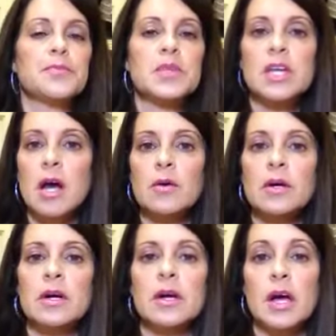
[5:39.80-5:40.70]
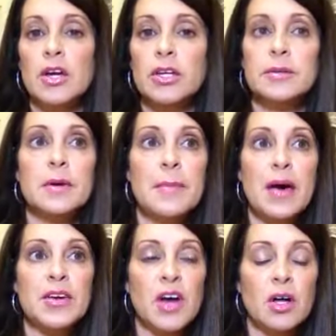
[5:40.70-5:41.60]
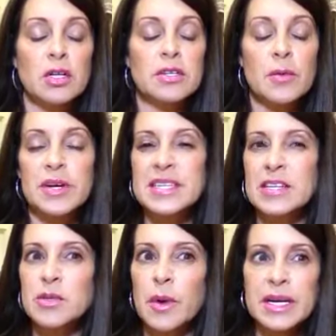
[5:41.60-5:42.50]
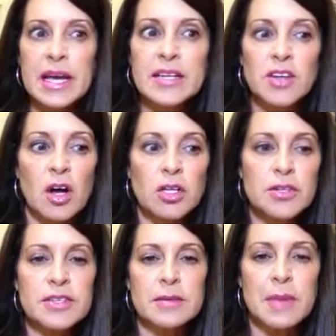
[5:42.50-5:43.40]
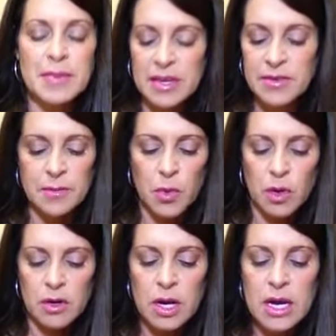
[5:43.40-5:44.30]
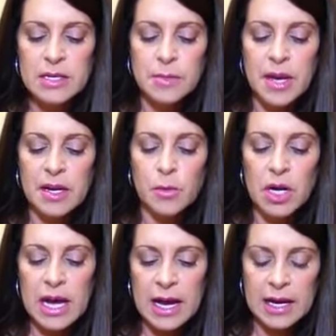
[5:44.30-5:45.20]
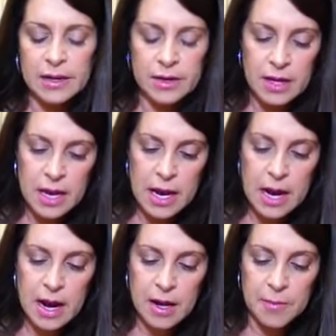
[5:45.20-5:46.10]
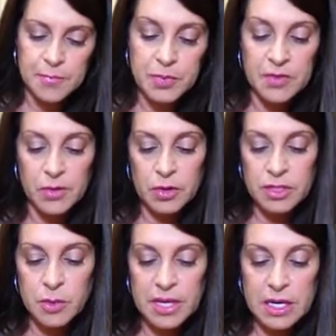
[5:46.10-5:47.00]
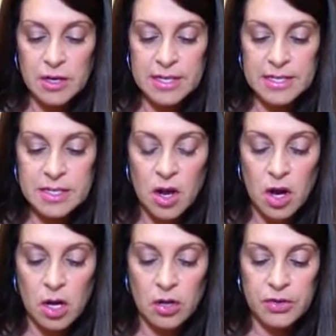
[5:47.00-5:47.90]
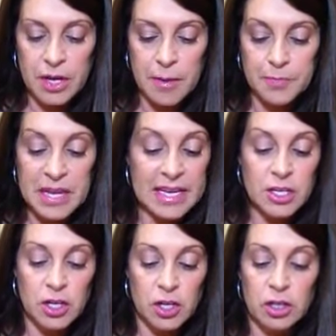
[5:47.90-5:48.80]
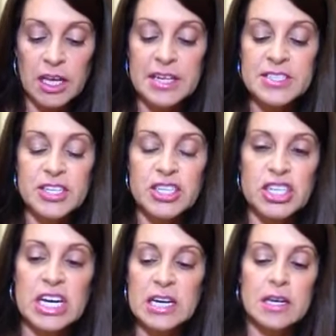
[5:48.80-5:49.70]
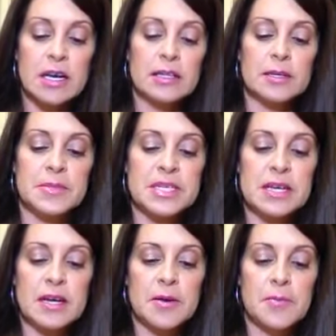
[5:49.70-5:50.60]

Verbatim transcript: you know, a good amount of dollars. I want to say $28 and maybe even more, depending on what kind. The first one here is called It Girl, and it's a sheen lipstick.